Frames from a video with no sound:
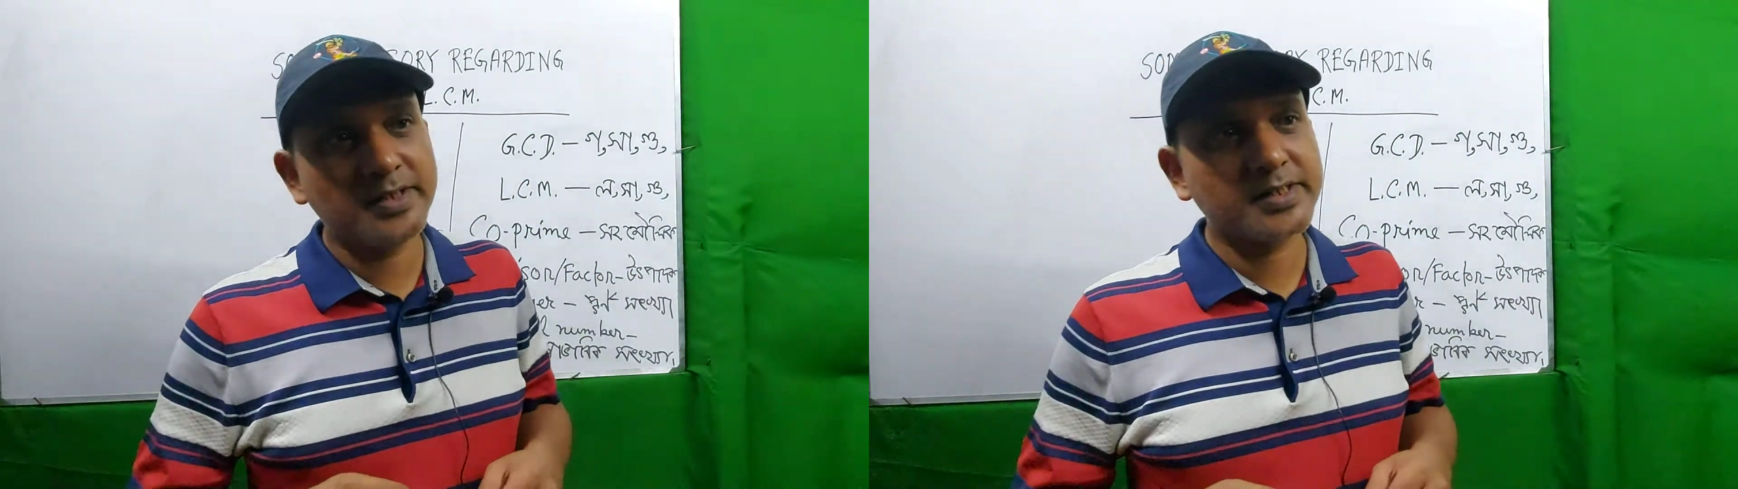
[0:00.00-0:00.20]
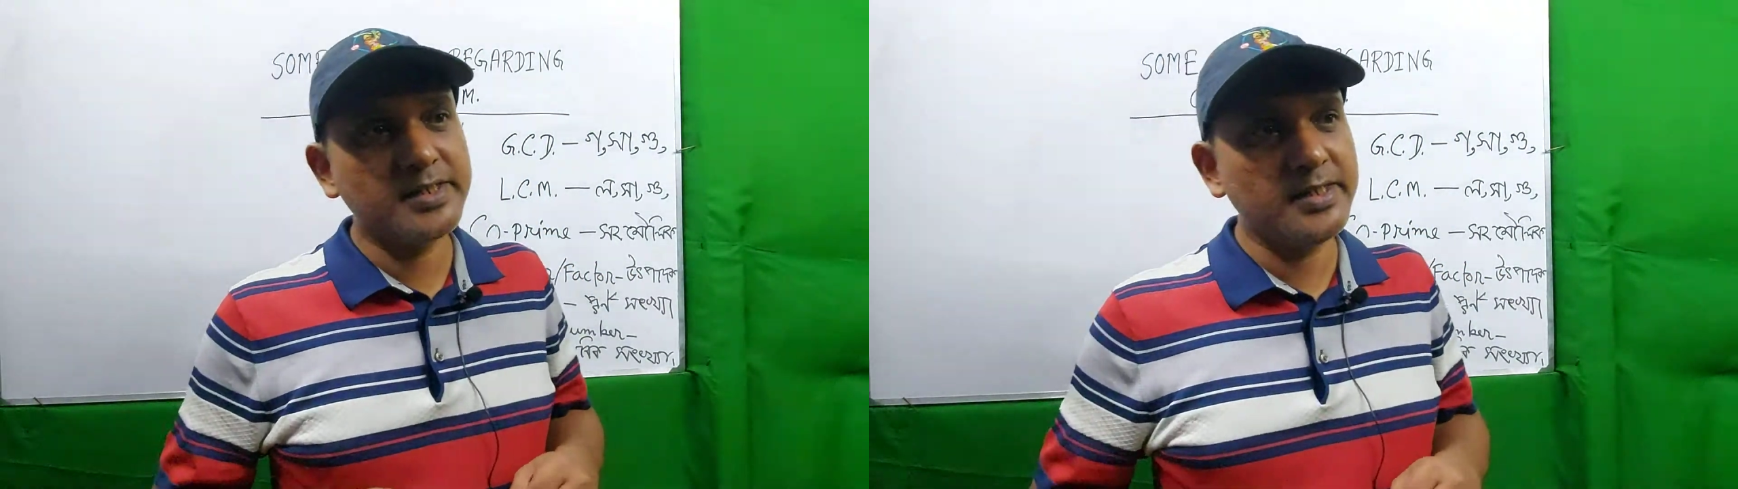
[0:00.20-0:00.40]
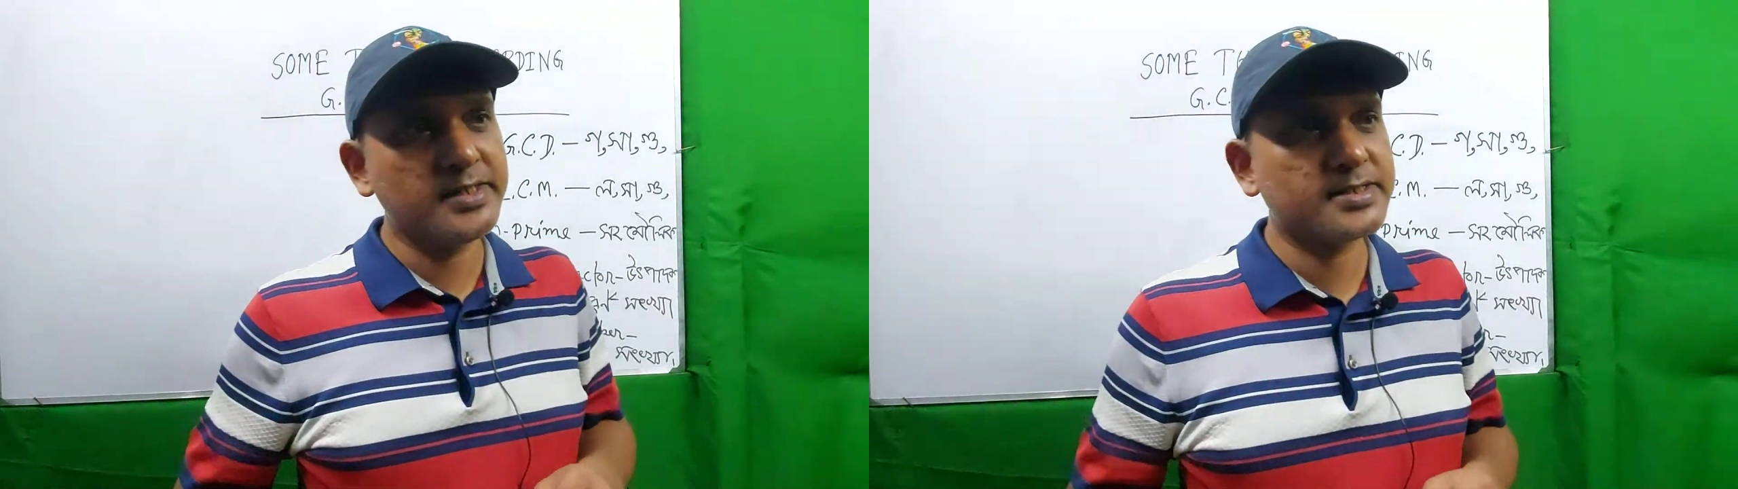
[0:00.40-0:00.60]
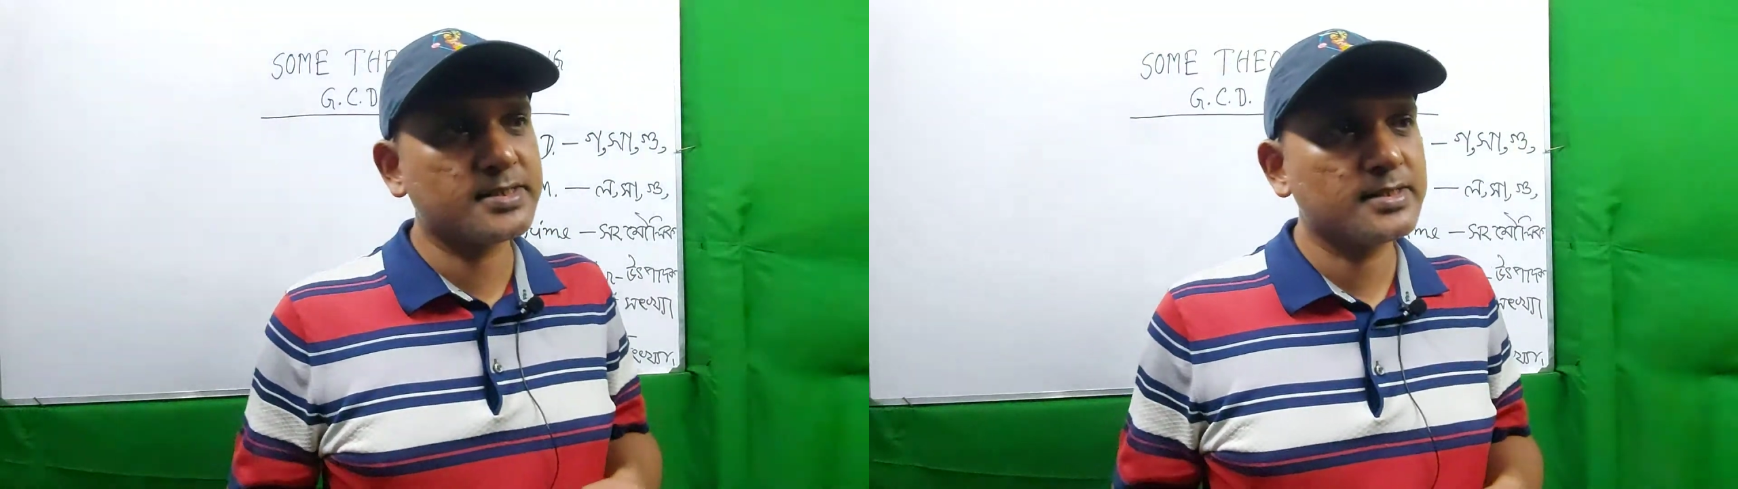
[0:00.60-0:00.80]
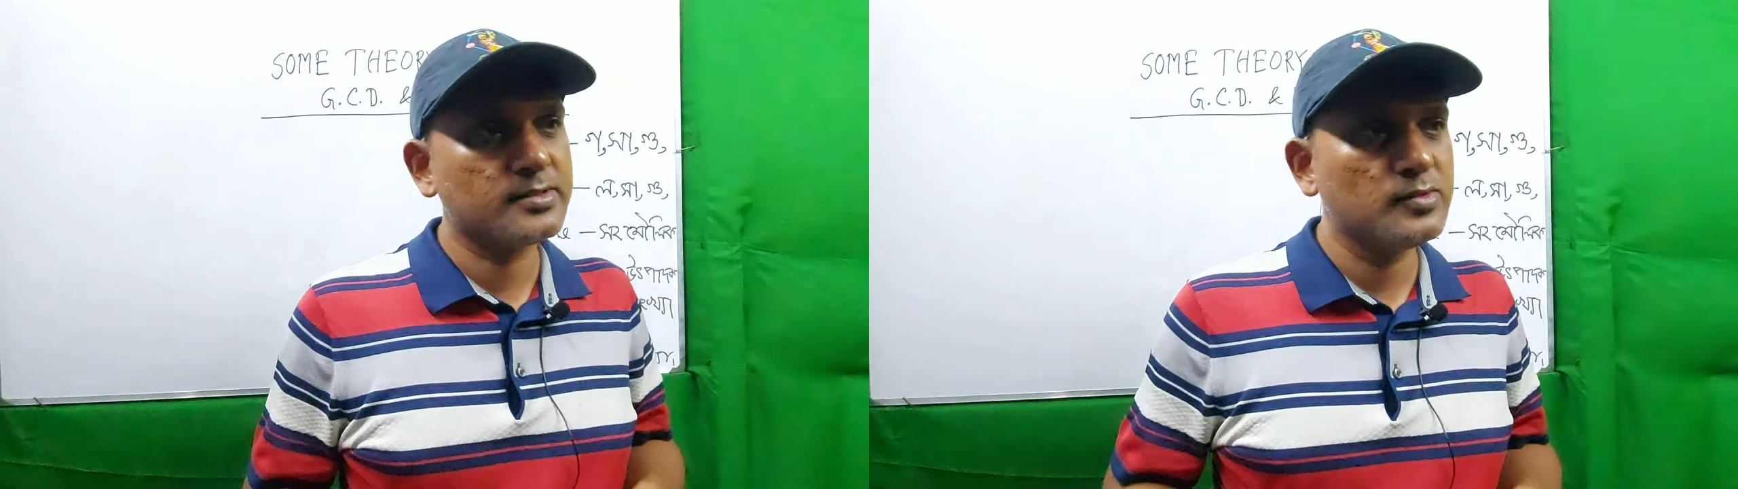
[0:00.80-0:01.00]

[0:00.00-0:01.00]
kids